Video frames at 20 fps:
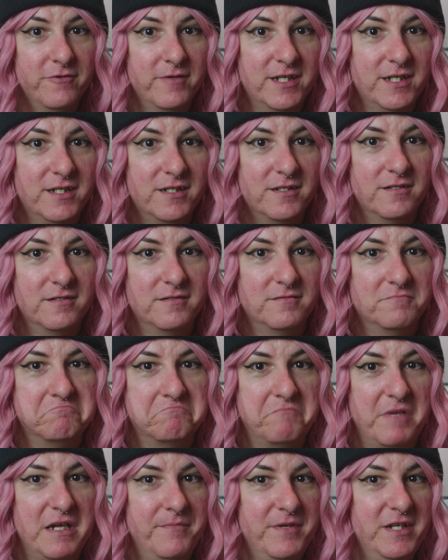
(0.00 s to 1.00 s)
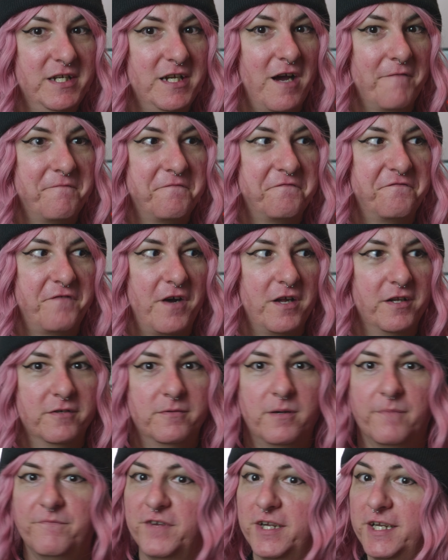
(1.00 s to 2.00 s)
to it. Maybe a
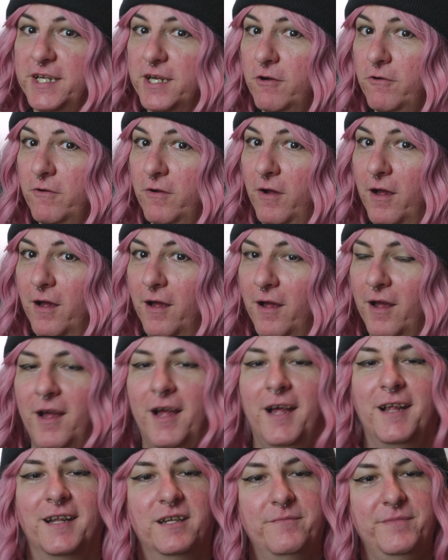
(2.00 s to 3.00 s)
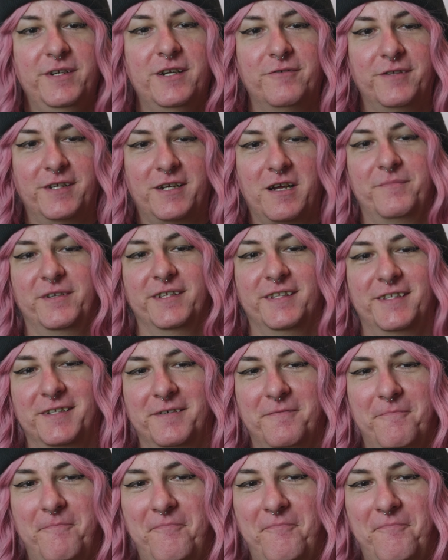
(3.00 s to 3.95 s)
follow-up video? Let me know in the comments. All